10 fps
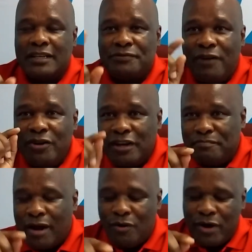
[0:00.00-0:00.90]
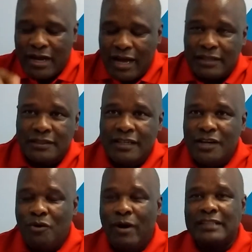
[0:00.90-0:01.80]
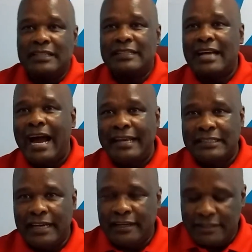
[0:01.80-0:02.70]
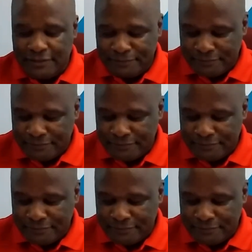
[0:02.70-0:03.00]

as founded by workers, was later hijacked.